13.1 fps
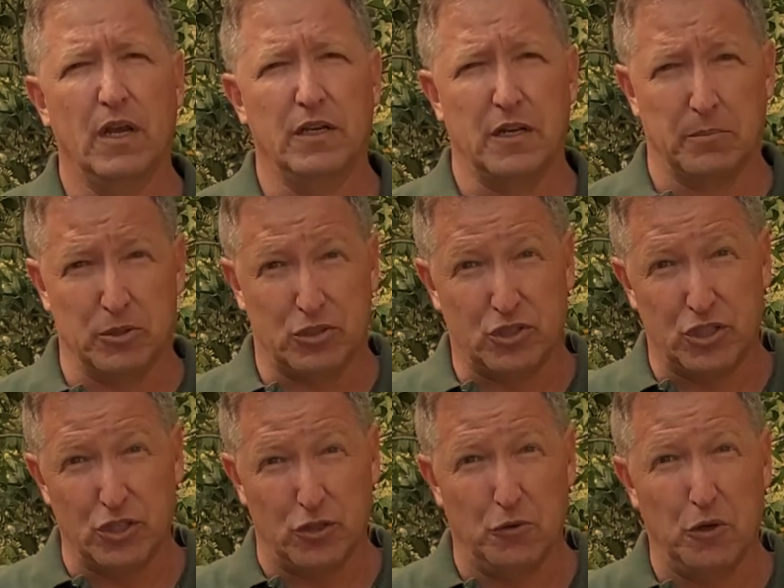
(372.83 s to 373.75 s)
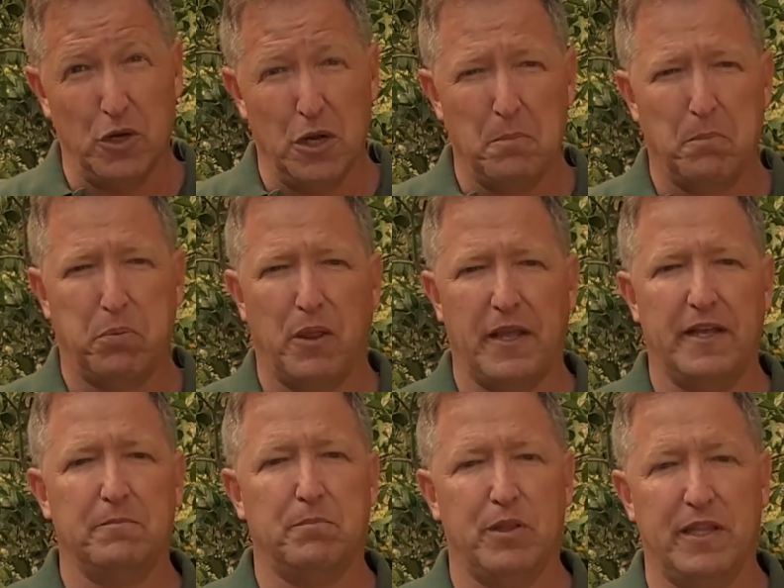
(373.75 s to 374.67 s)
Number 2,
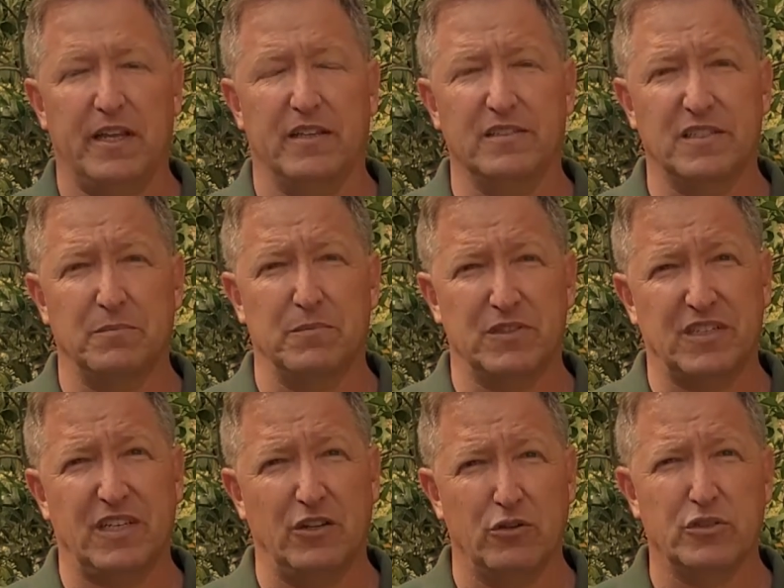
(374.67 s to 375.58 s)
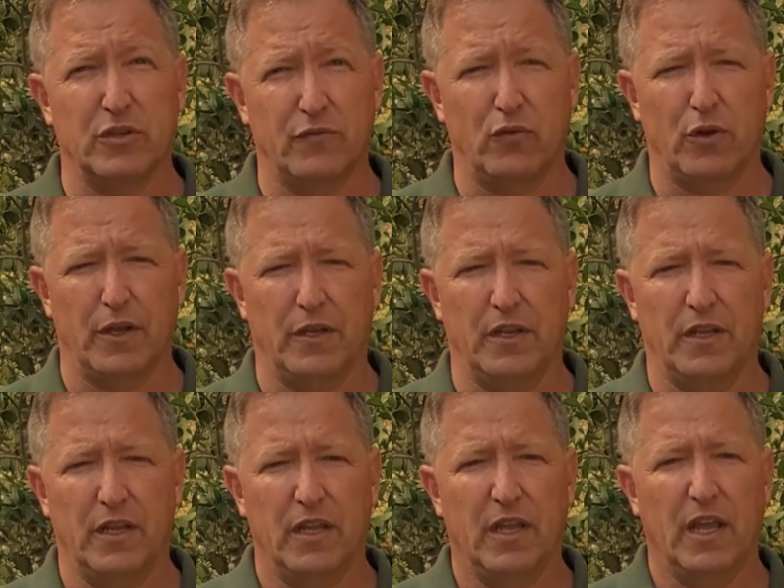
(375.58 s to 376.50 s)
plant plants that mosquitoes avoid.
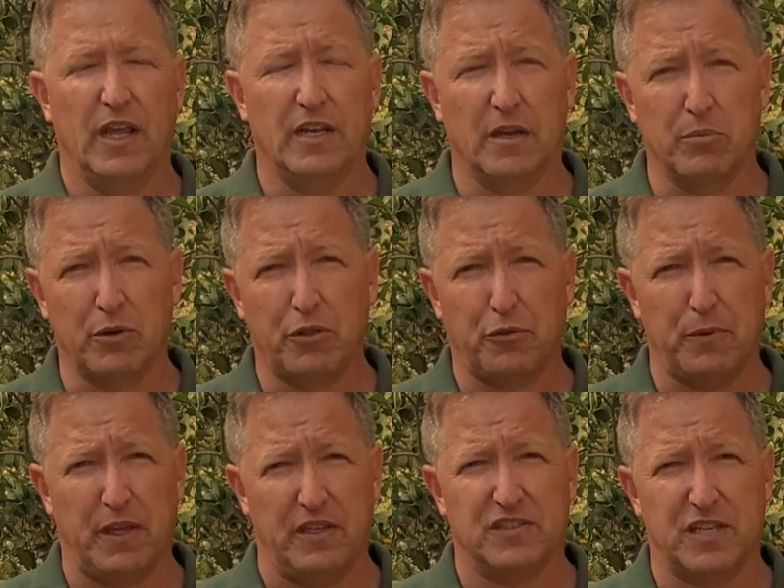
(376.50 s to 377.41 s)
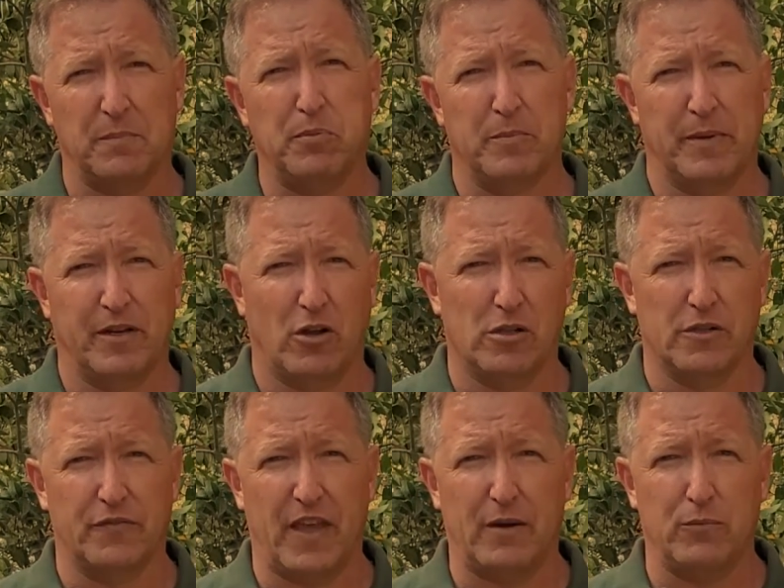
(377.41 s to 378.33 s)
And number 3, supplement all of
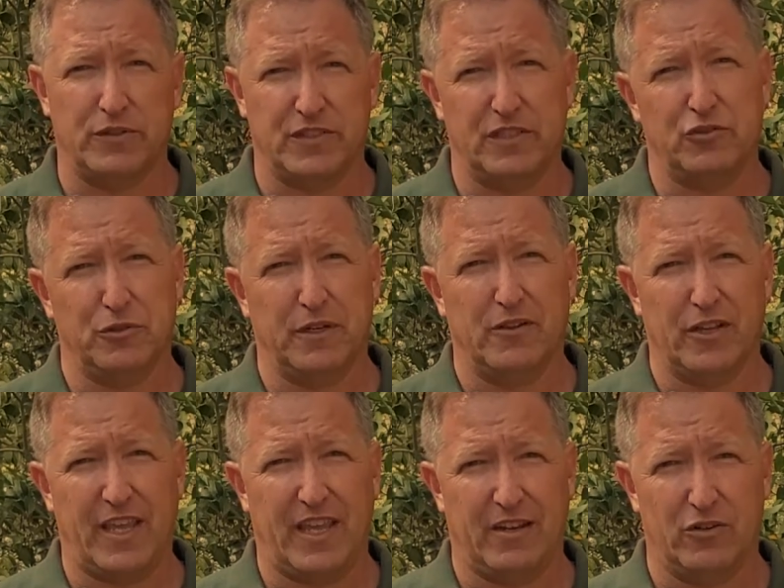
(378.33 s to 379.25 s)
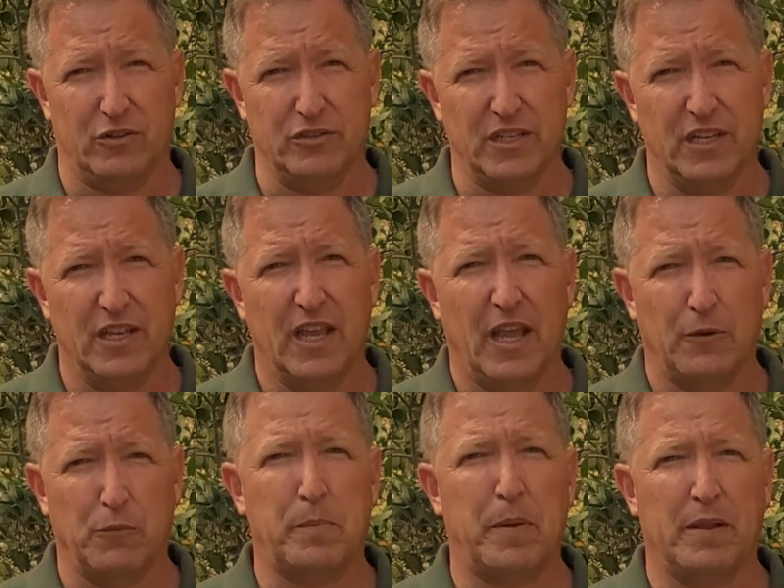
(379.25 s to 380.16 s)
that with citronella candles
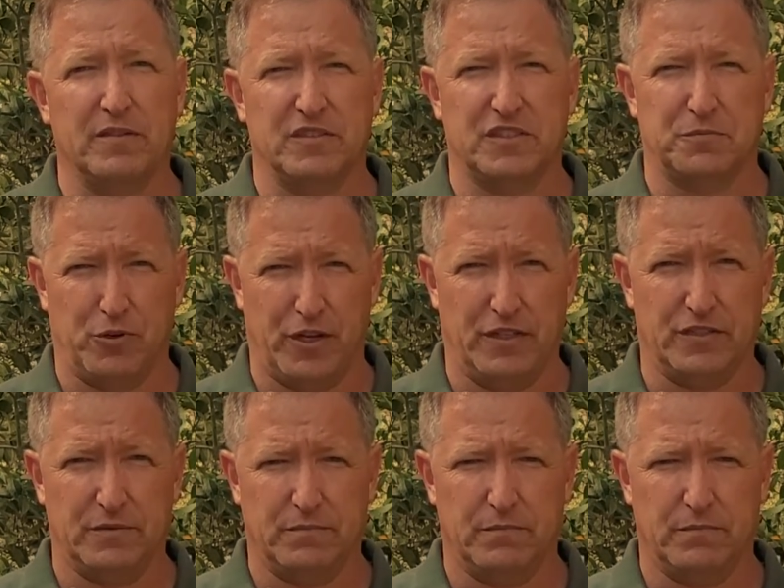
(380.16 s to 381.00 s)
and repellent sprays.